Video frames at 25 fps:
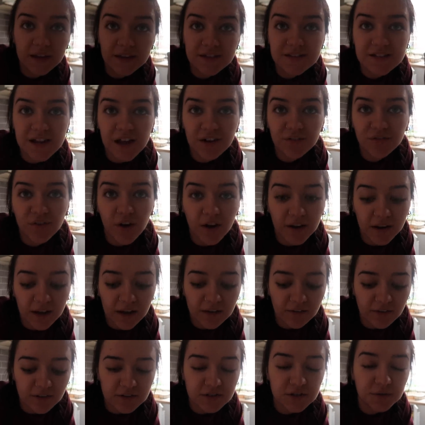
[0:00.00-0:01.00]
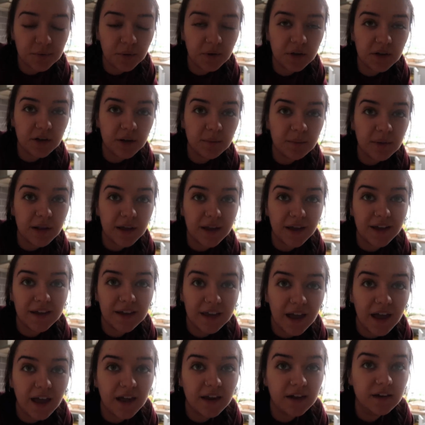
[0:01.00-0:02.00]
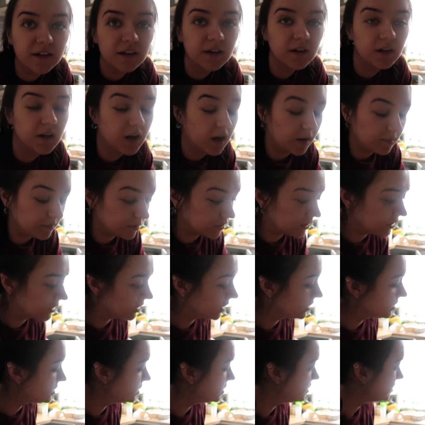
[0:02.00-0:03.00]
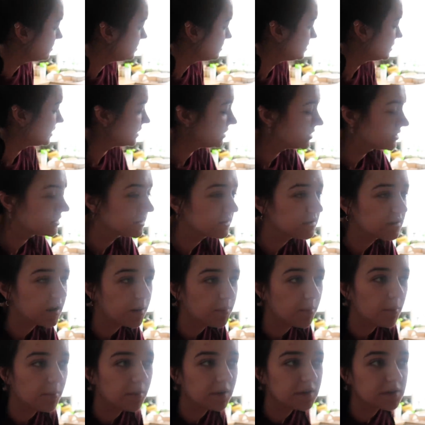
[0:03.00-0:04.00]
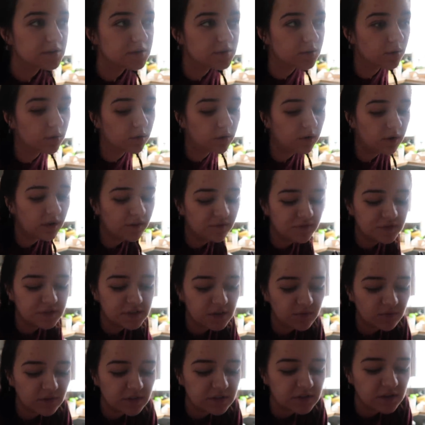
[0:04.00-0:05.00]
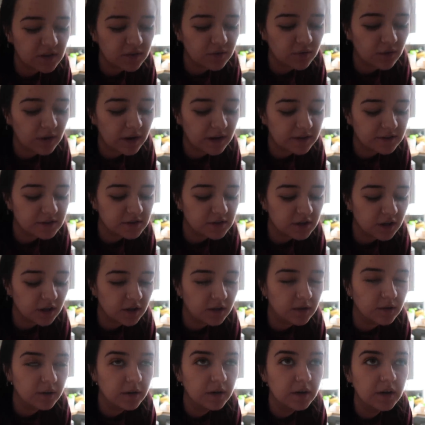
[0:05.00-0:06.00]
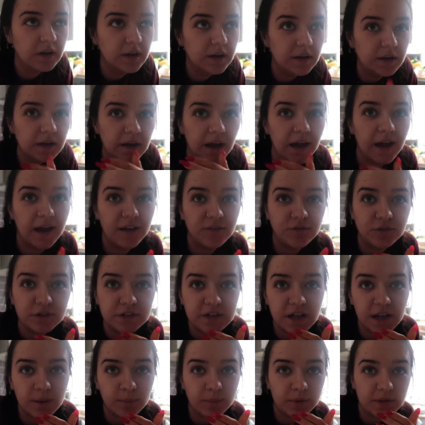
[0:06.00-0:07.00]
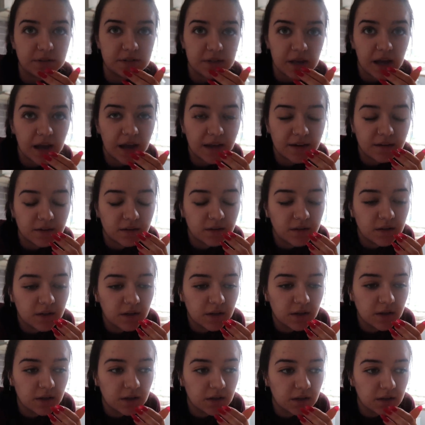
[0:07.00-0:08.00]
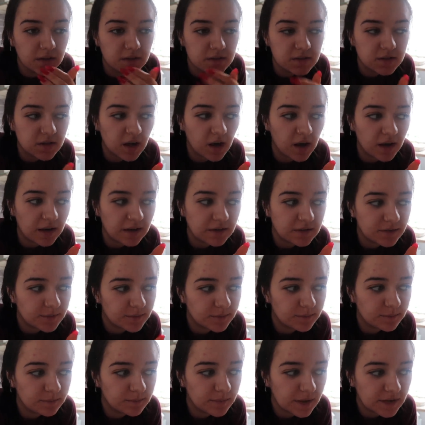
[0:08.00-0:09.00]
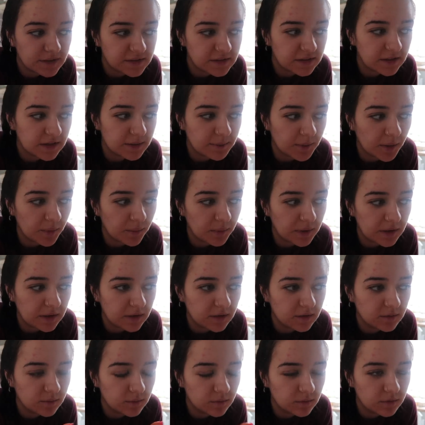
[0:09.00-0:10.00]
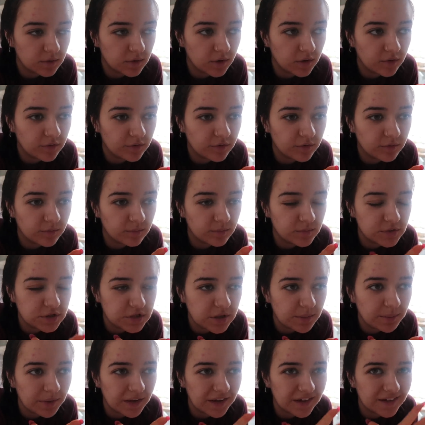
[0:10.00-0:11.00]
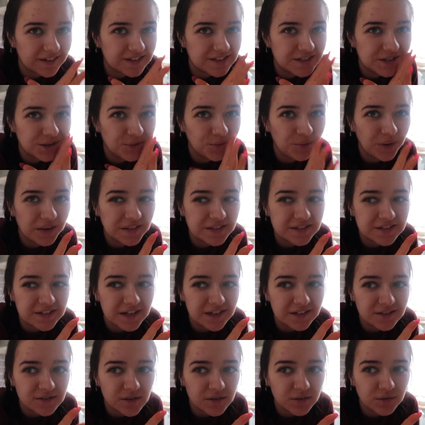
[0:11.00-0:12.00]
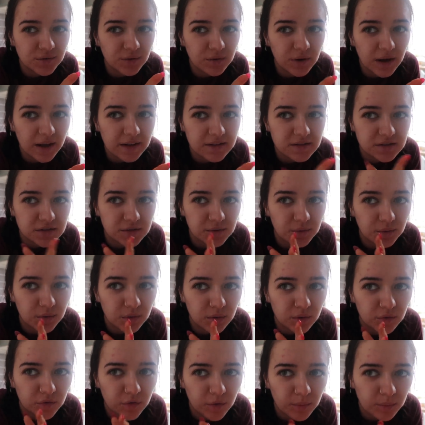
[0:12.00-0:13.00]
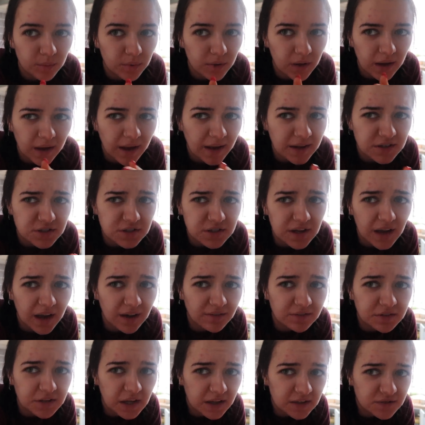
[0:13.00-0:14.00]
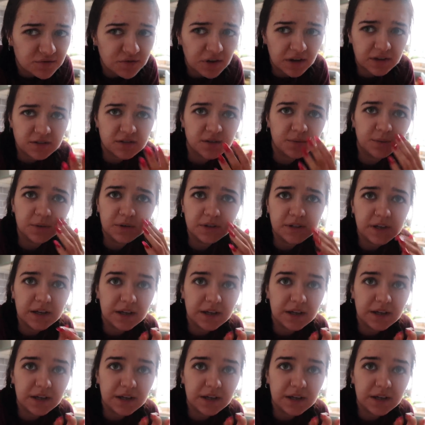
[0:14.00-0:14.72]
It is now Friday. I've actually woken up late again. I'm not going to go to the gym today just because I'm a bit sore, and for some reason I thought I had to go every day because I hadn't started basically my week of gymming until Wednesday, so I thought I had to do all of them, but I actually have a day's rest, so I'm going to